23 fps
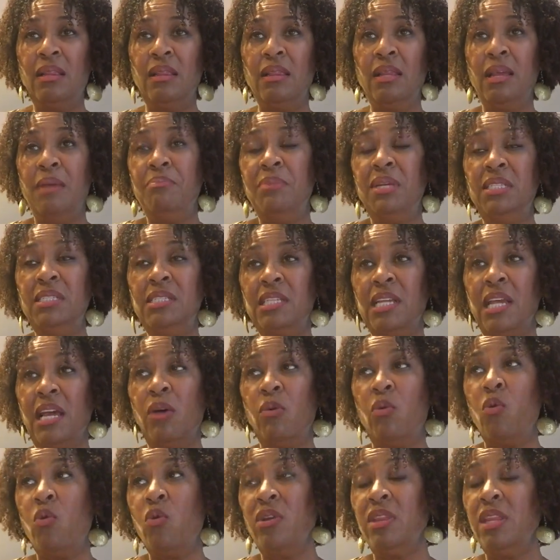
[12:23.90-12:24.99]
lemons
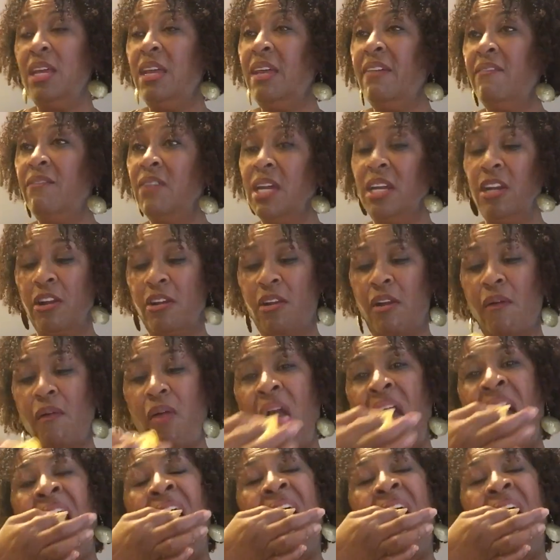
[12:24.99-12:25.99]
or the vinegar.